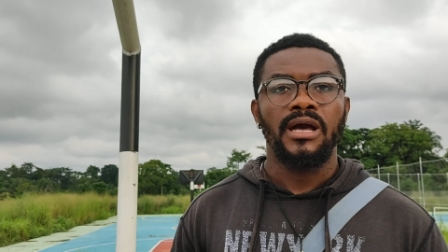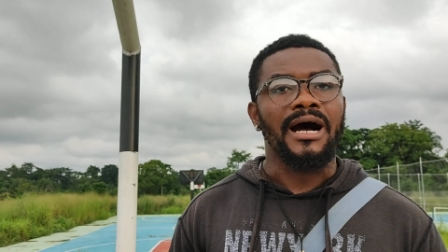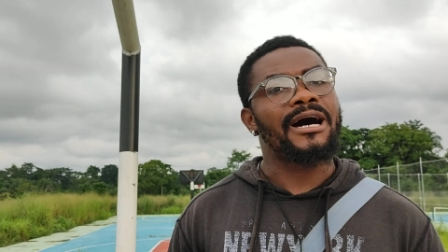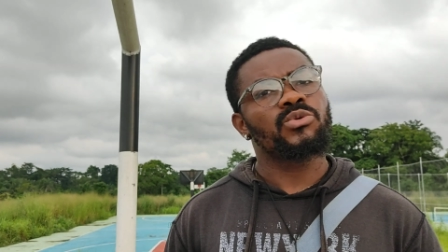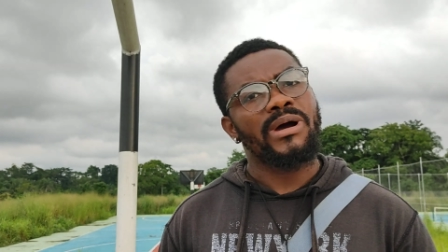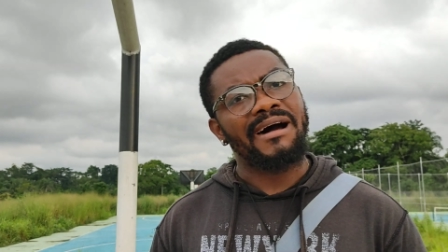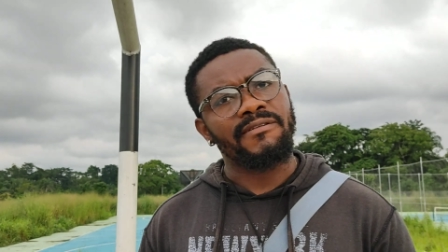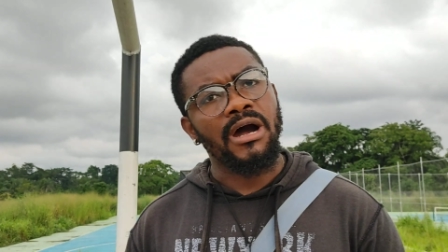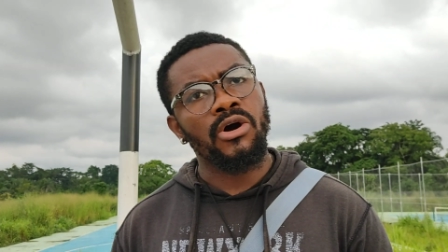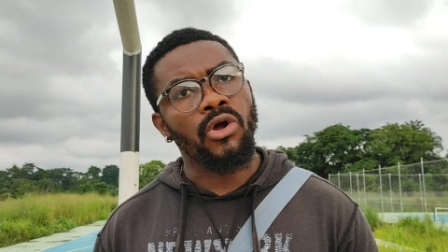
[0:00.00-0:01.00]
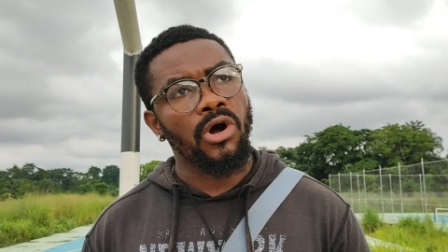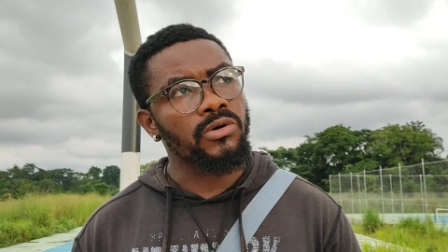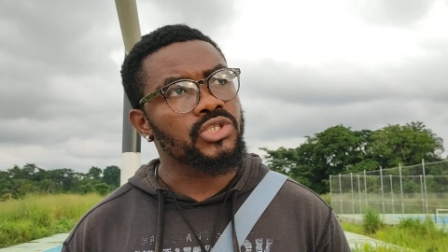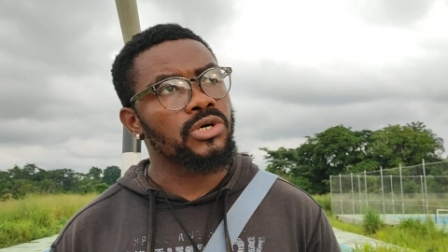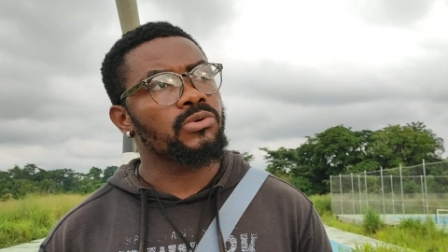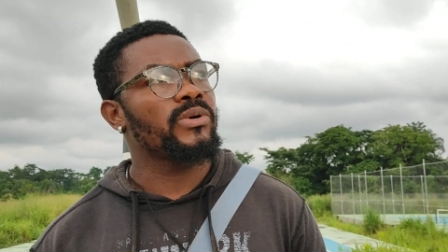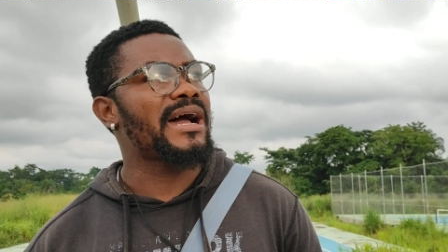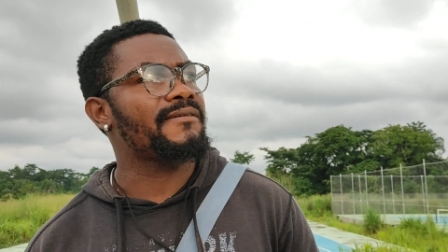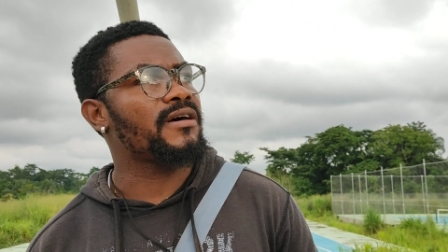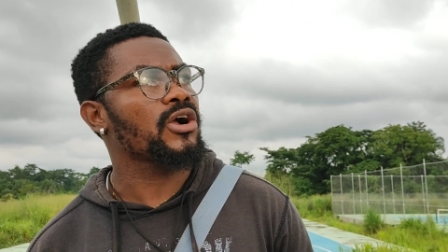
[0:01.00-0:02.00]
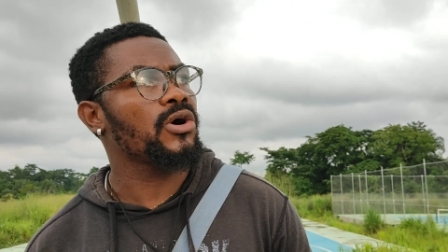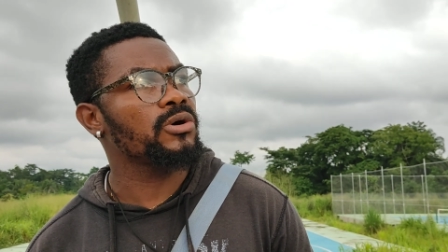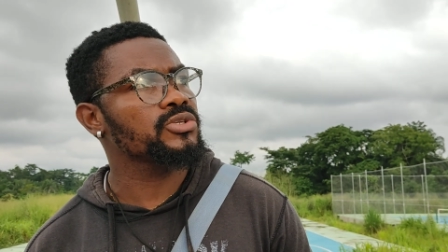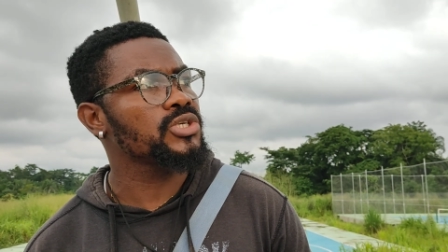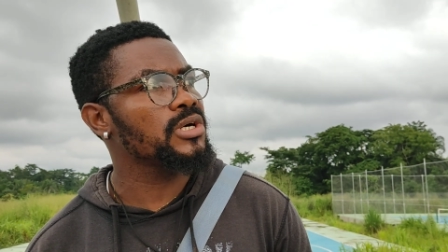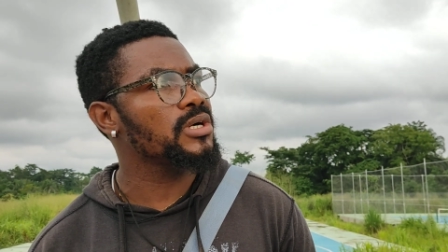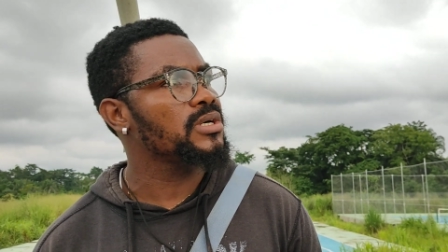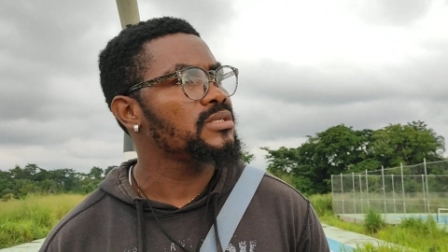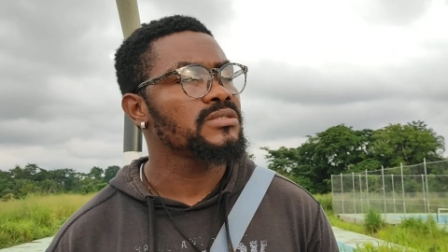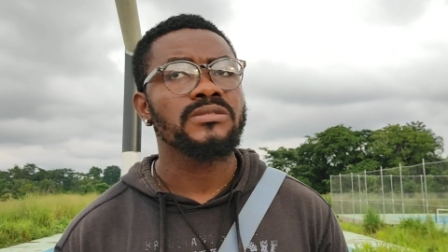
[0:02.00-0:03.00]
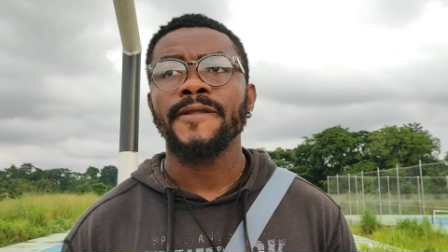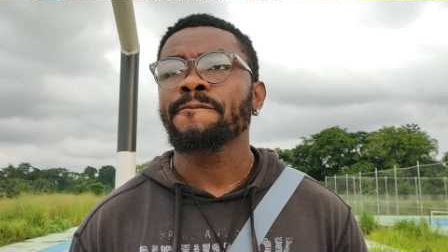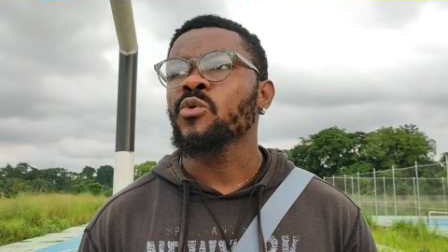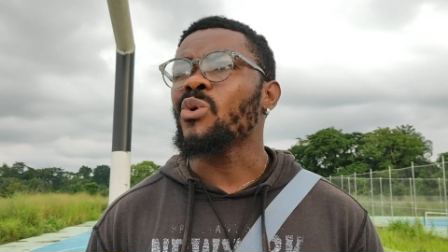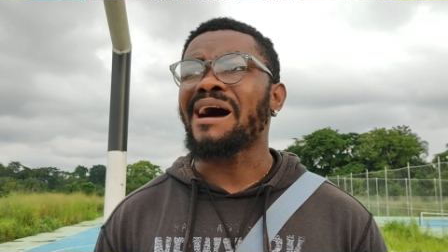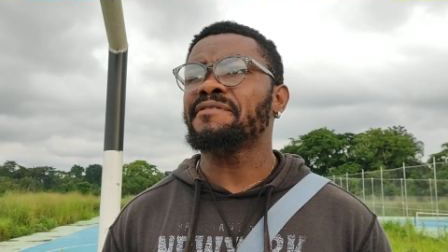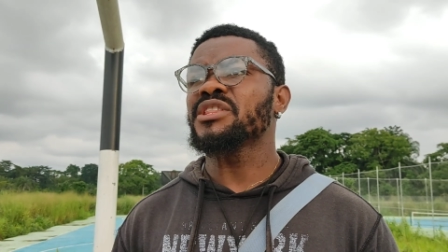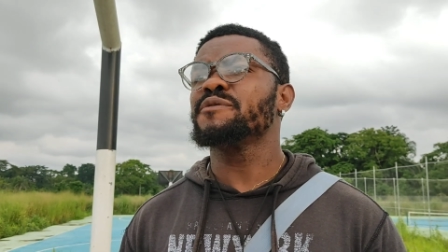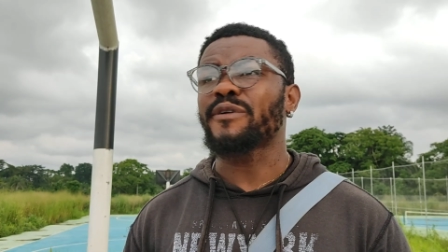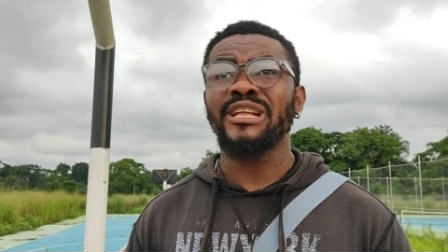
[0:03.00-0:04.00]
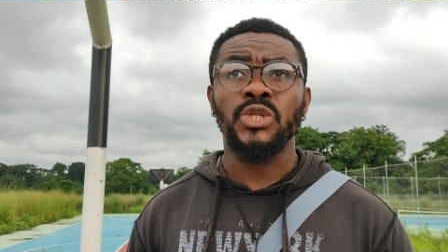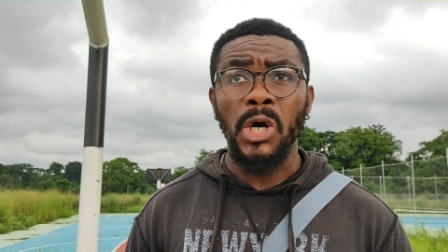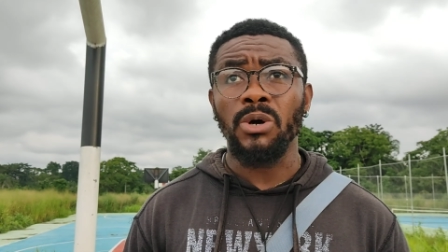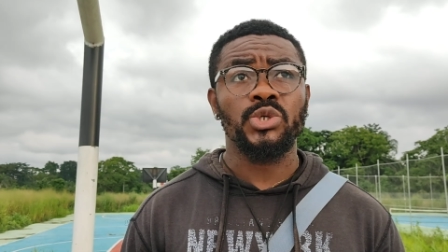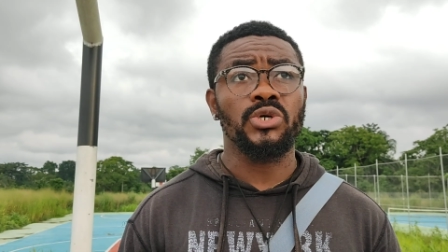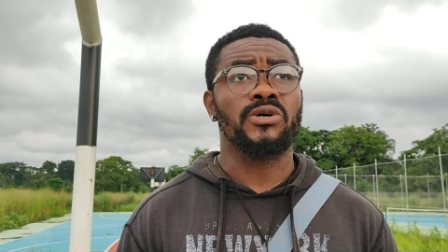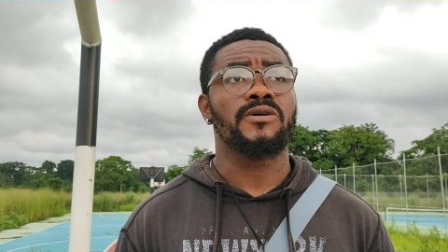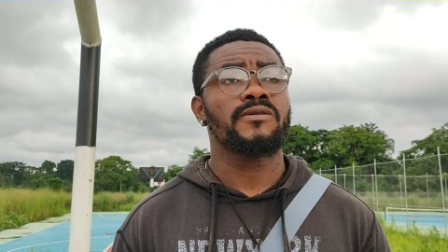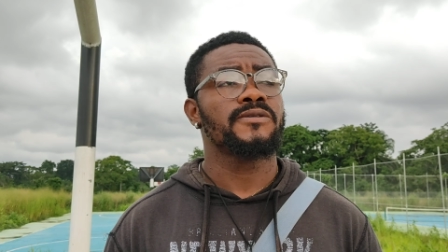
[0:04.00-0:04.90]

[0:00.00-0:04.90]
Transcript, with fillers: And we have our own culture. We have our culture. We have a different culture.